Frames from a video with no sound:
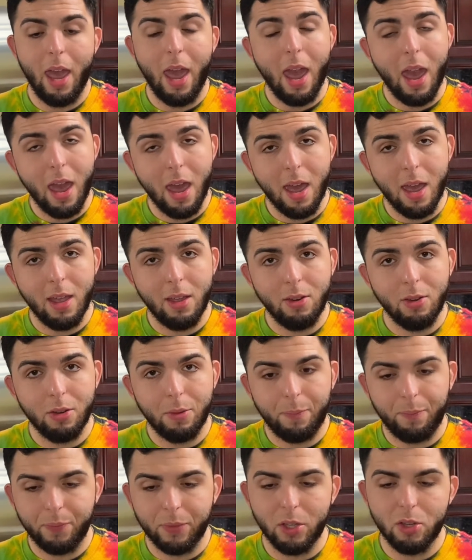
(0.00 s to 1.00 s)
and
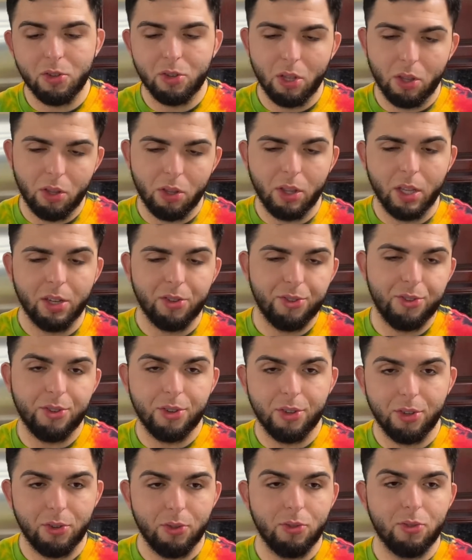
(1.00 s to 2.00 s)
there's other things you
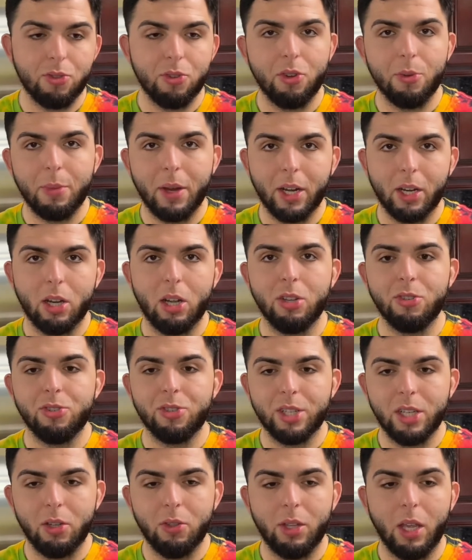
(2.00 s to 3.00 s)
can do so your mitochondria is
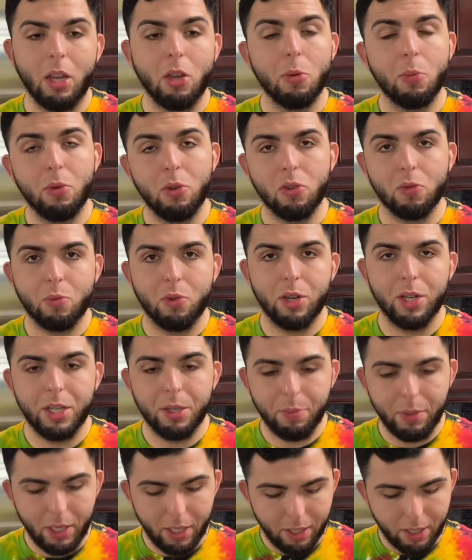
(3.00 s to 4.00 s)
healthy and you produce more
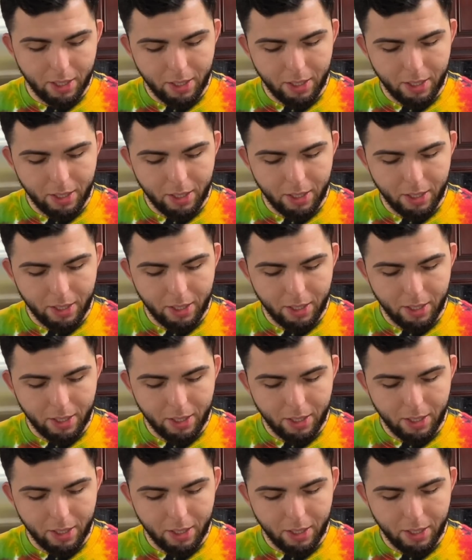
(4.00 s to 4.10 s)
ATP.